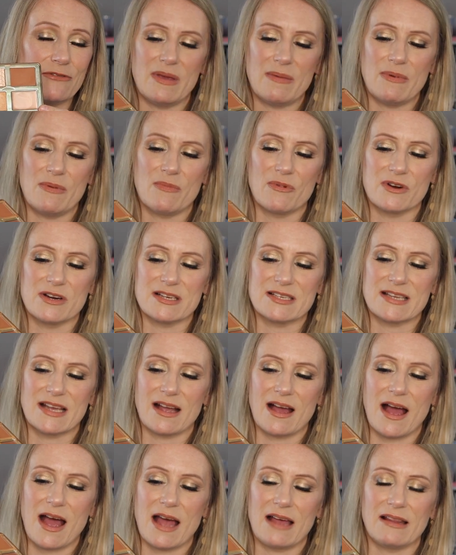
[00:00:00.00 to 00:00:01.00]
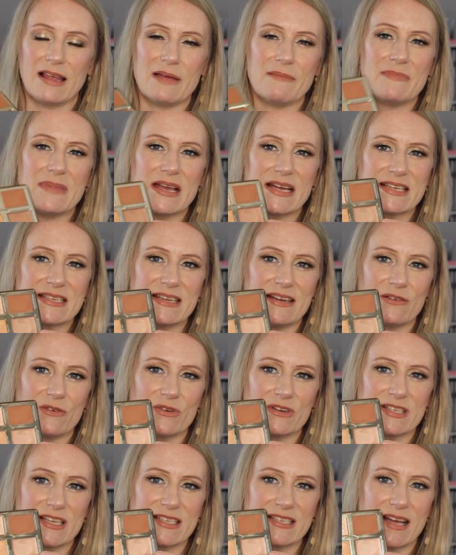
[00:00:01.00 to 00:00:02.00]
Maybe more as like a highlight mix, and of
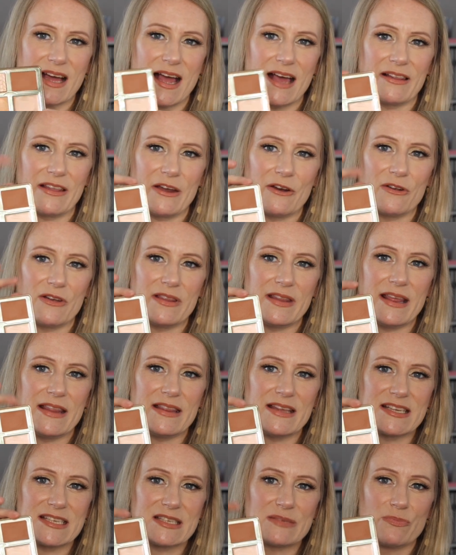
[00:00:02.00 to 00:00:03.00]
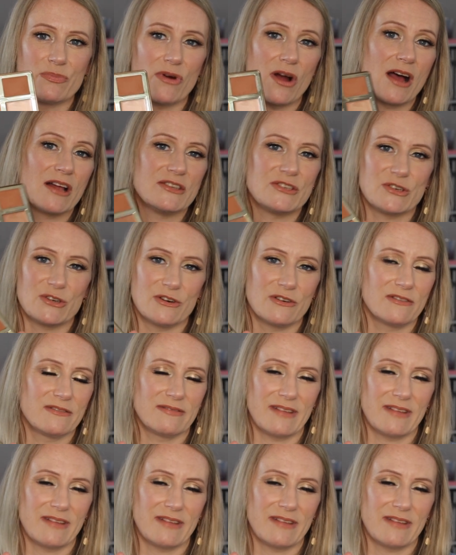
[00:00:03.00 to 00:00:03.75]
course that's a highlighter, and then this bronzer,